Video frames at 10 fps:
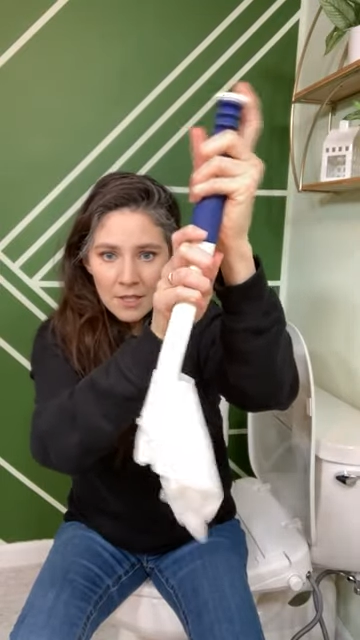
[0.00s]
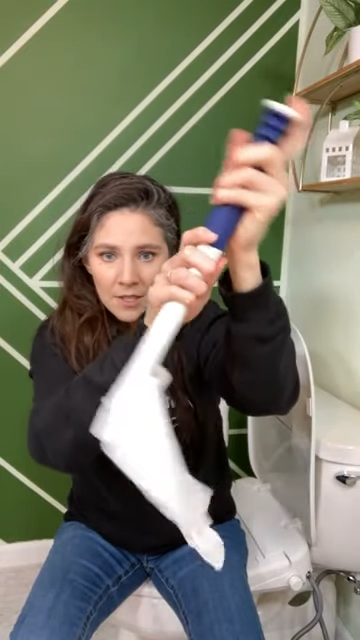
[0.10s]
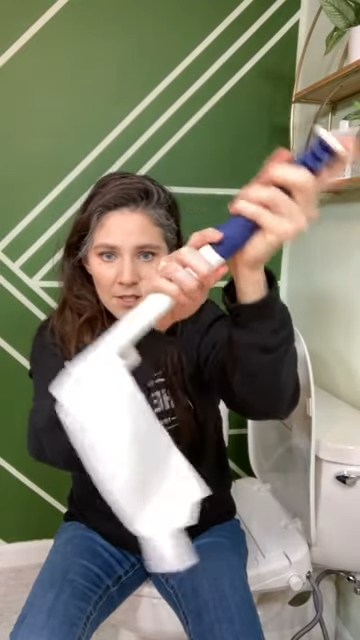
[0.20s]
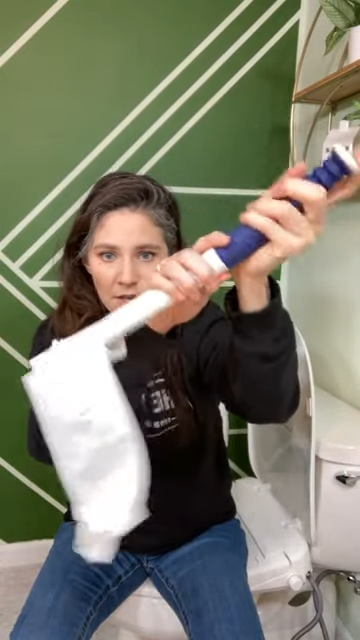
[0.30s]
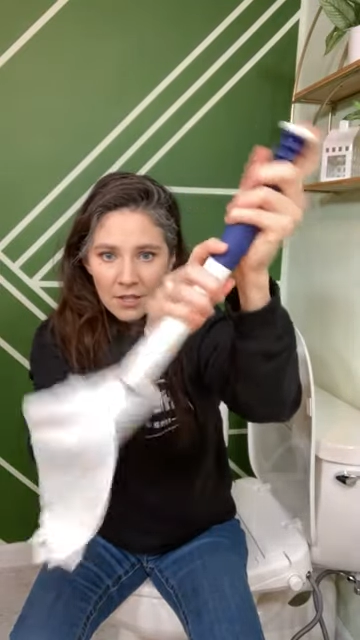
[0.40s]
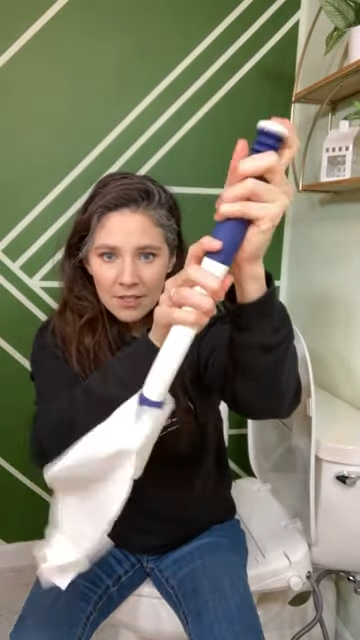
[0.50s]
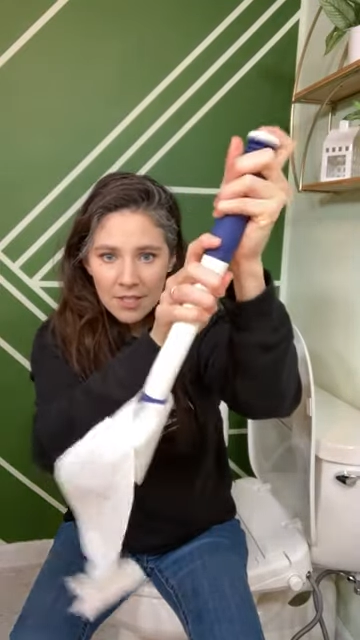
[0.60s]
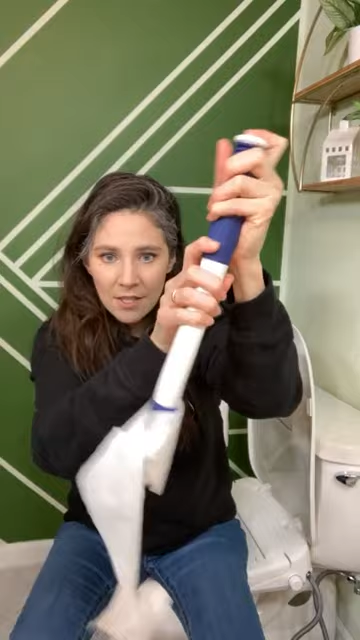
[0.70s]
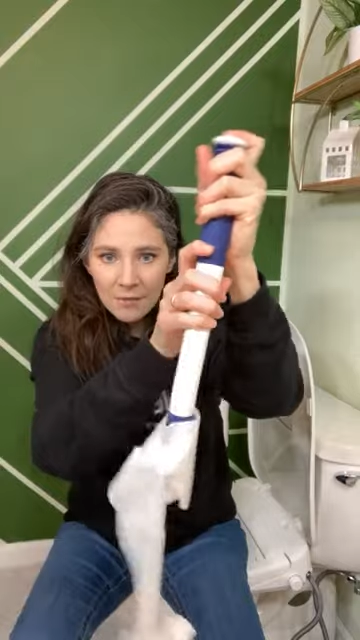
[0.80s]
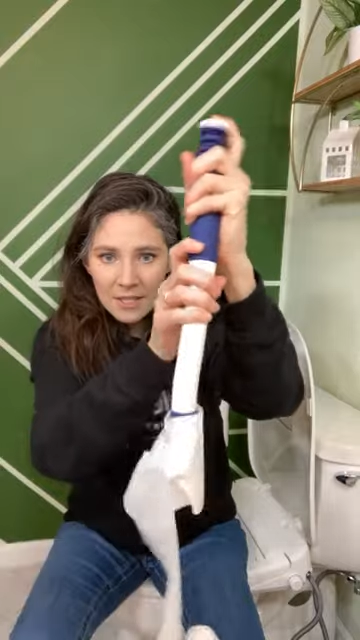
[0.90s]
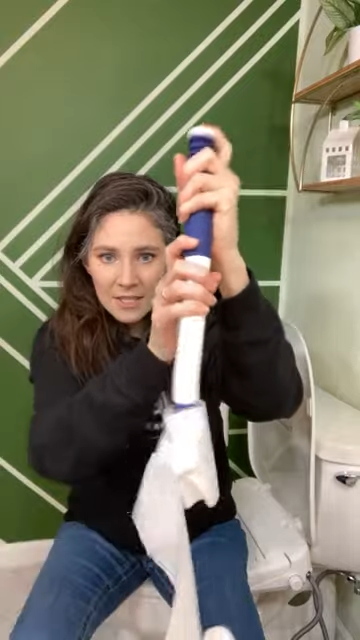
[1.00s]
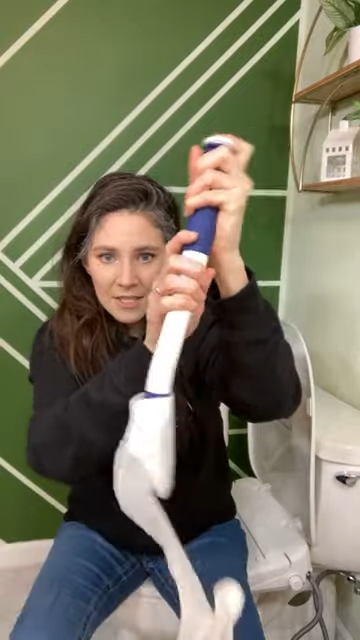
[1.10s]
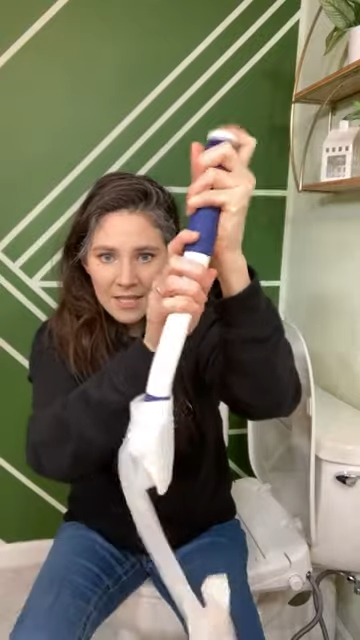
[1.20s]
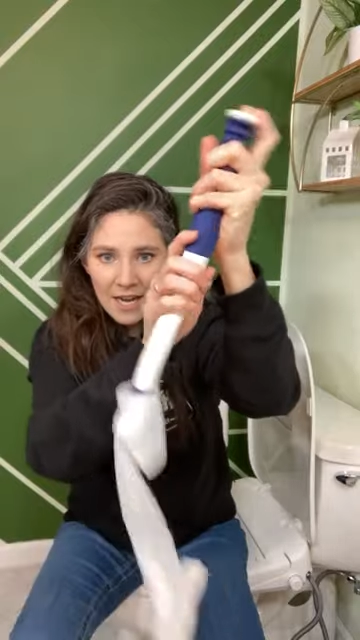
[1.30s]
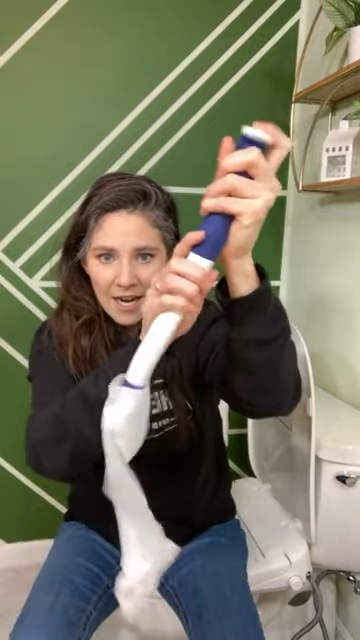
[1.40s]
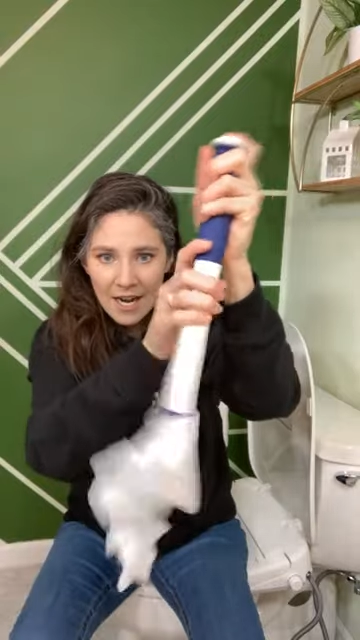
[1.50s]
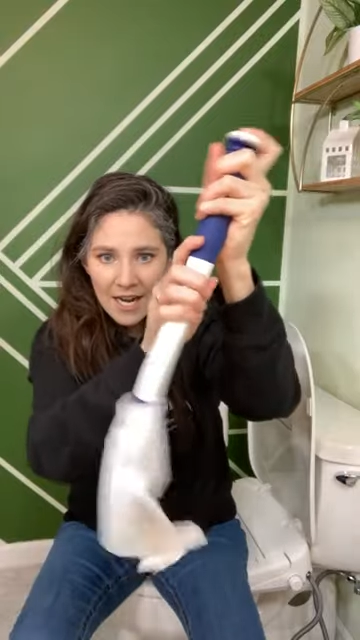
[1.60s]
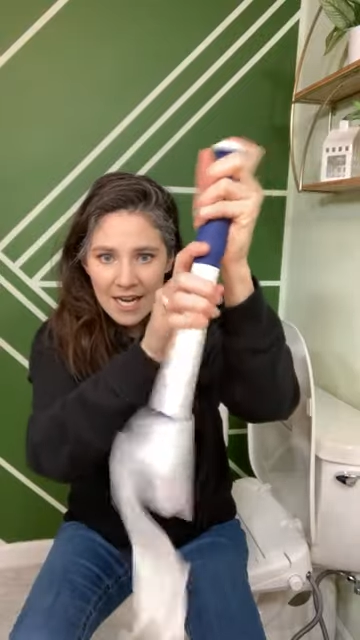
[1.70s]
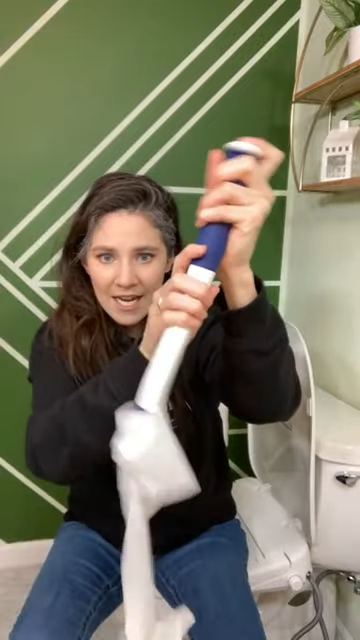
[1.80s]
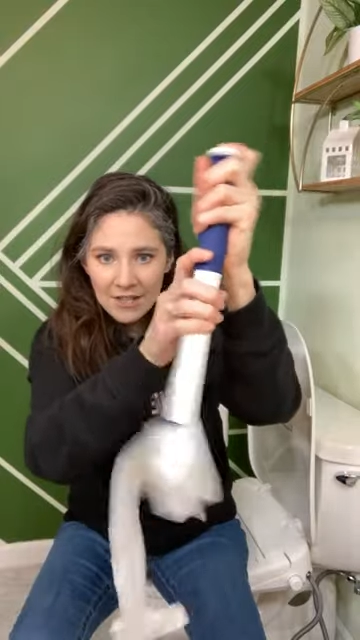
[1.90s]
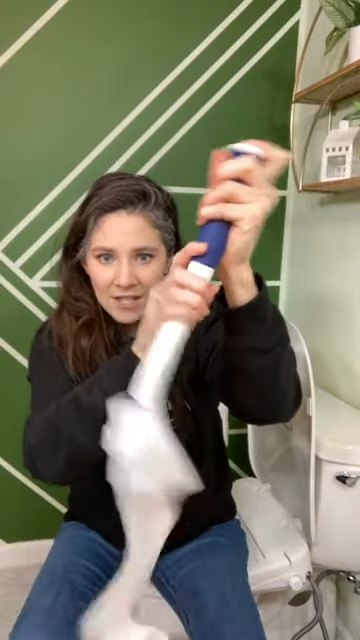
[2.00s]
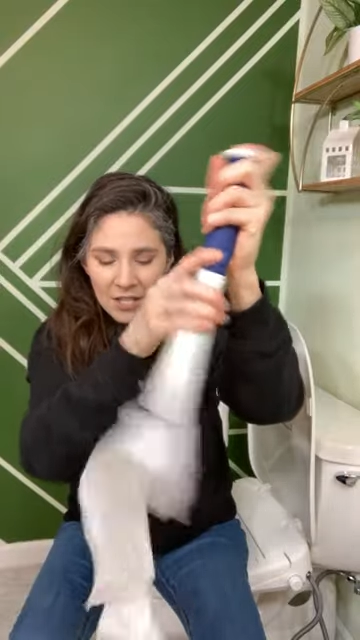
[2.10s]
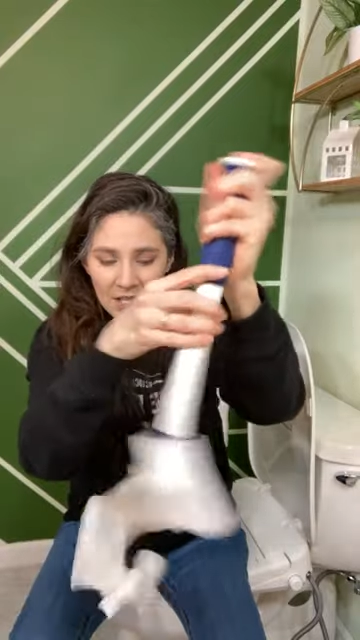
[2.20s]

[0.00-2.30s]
So you see what it did there and then